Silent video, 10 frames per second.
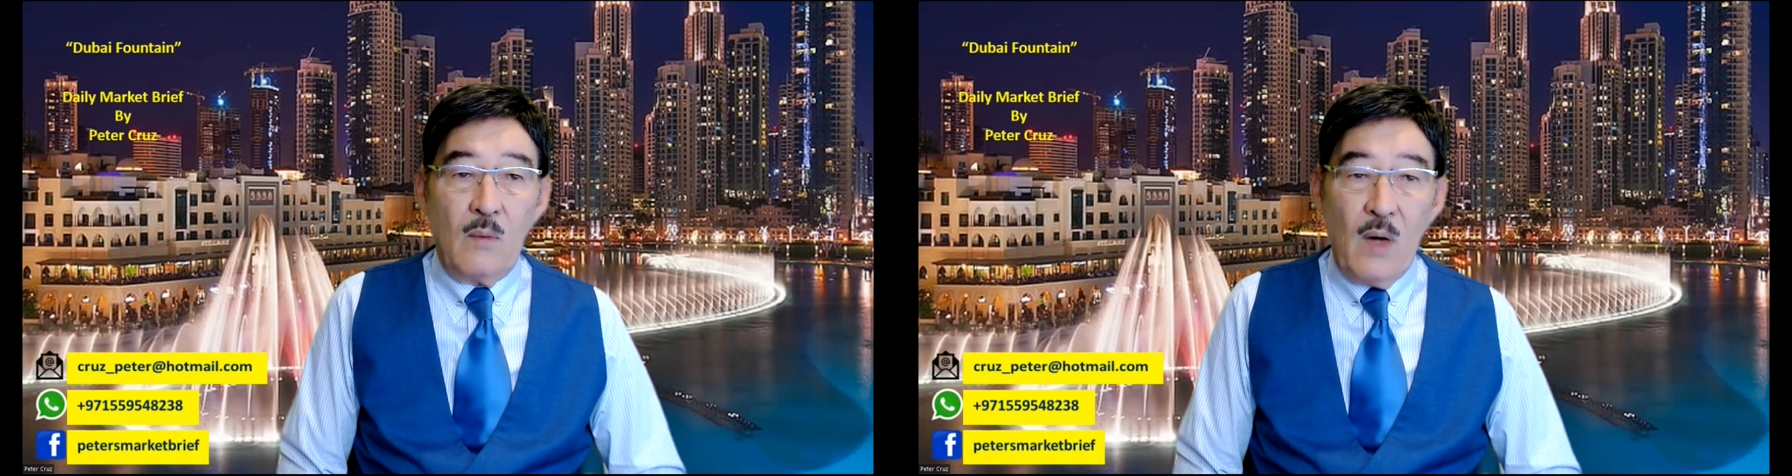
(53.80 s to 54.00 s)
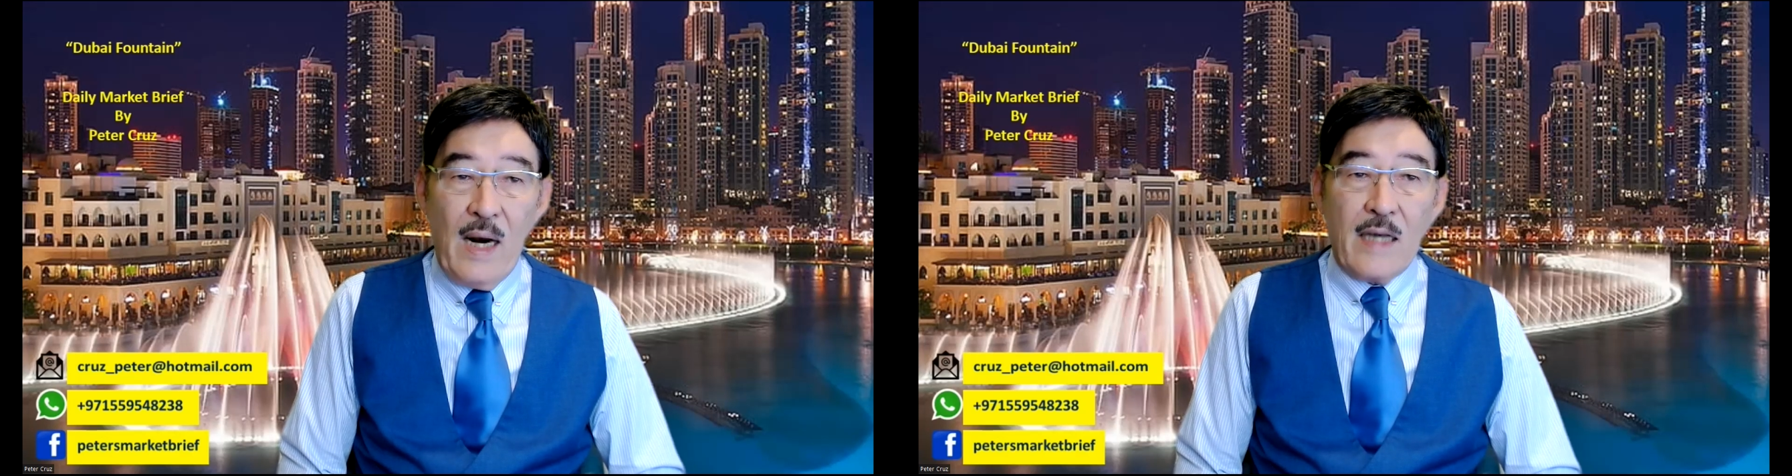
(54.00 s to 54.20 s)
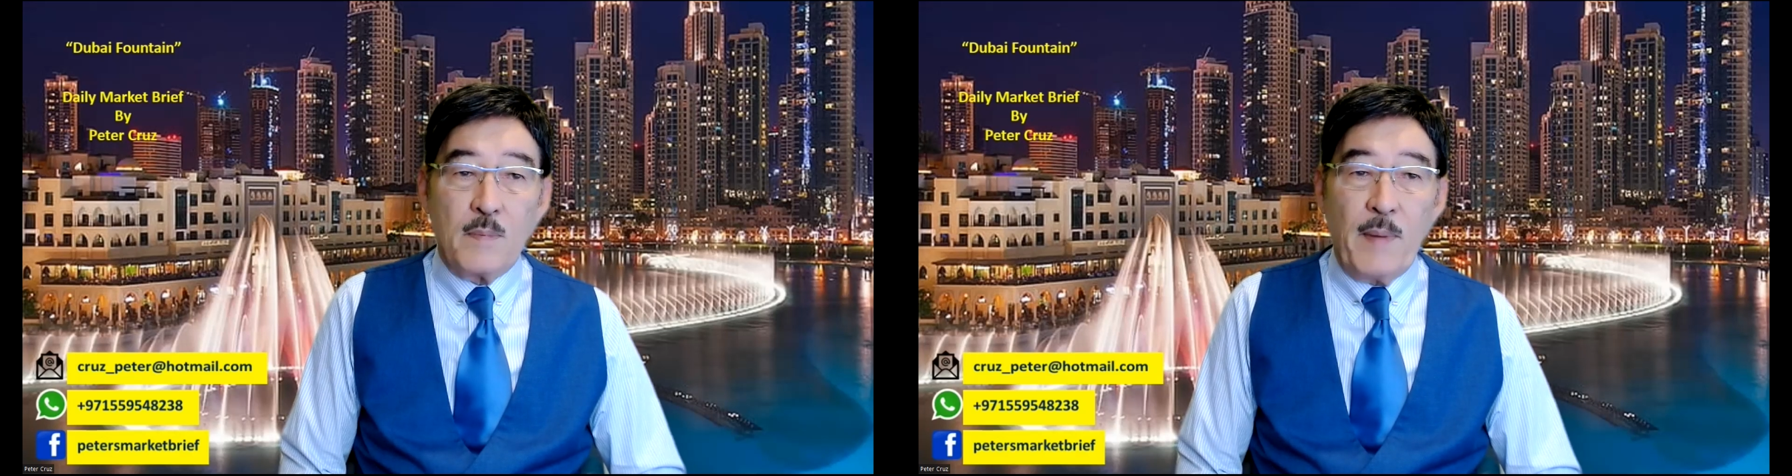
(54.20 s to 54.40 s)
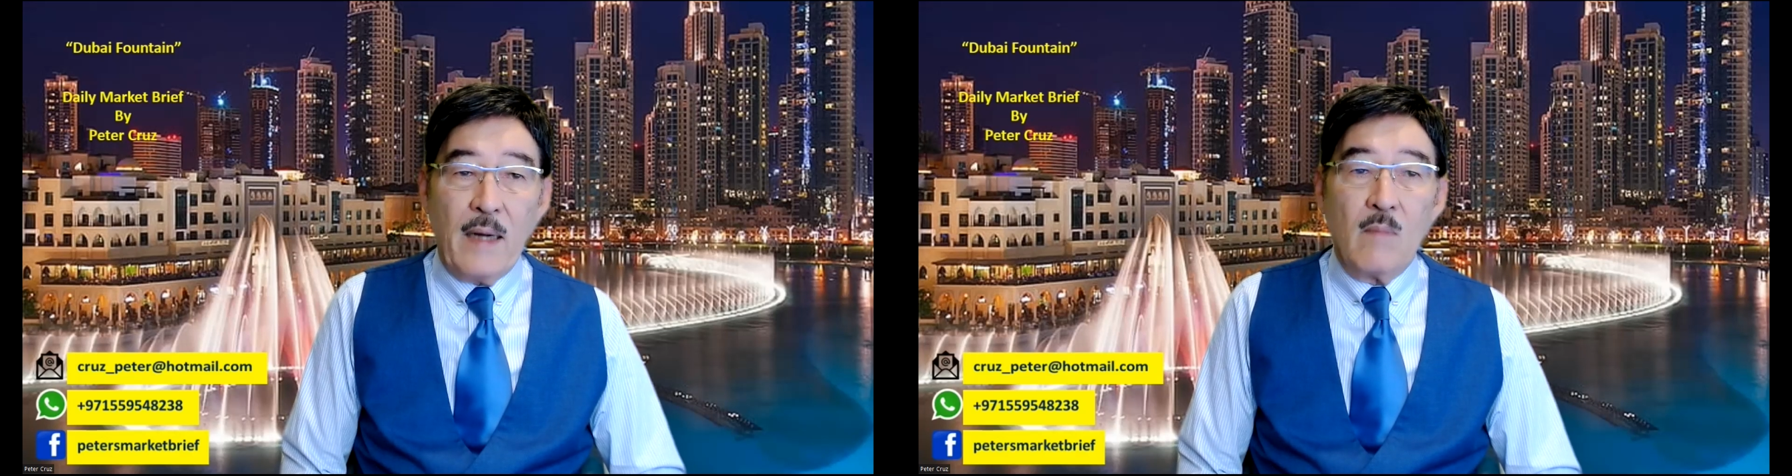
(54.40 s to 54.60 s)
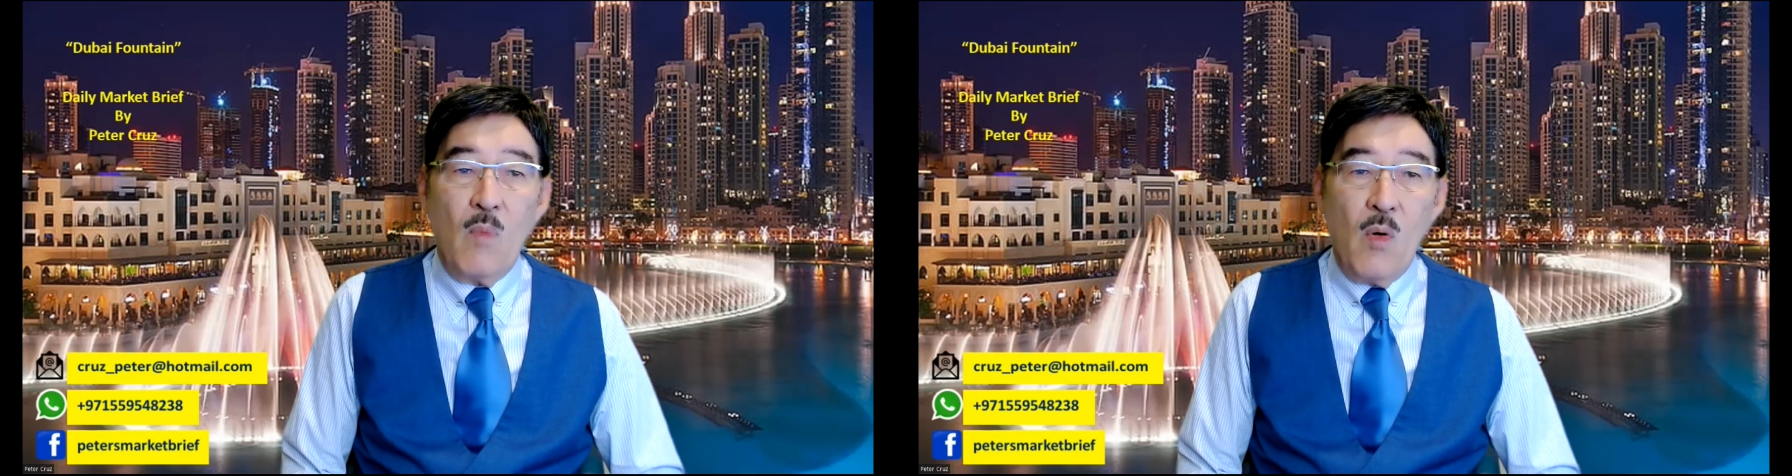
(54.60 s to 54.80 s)
Well, I
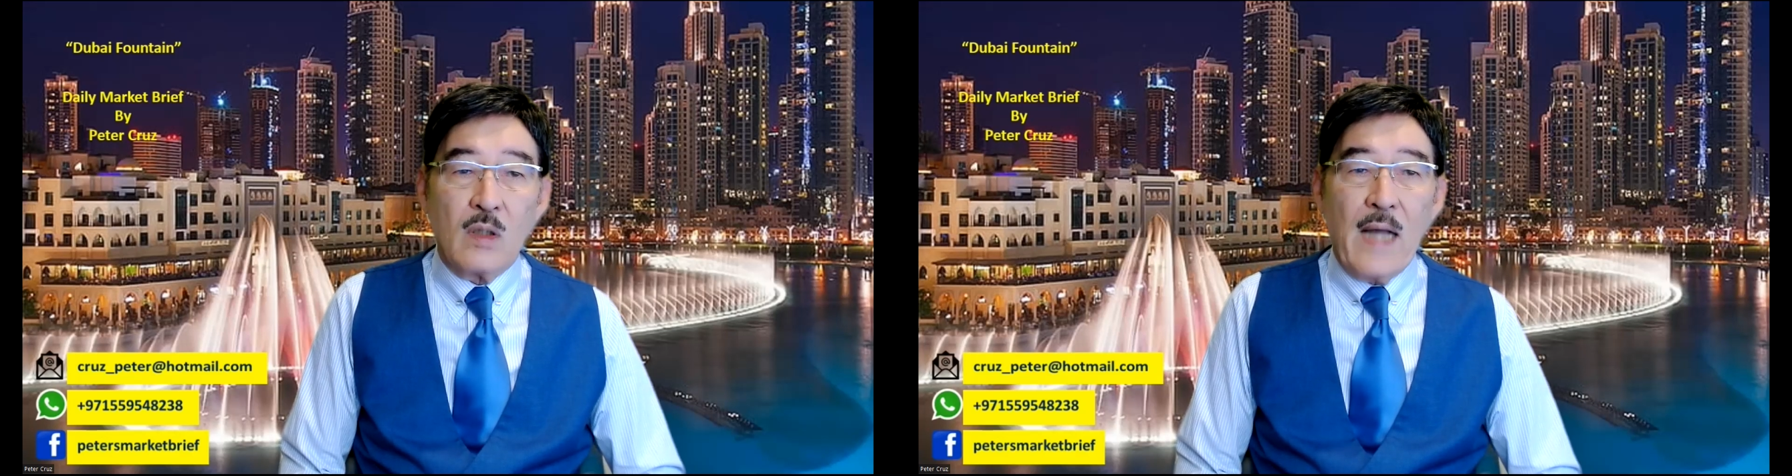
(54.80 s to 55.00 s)
expect more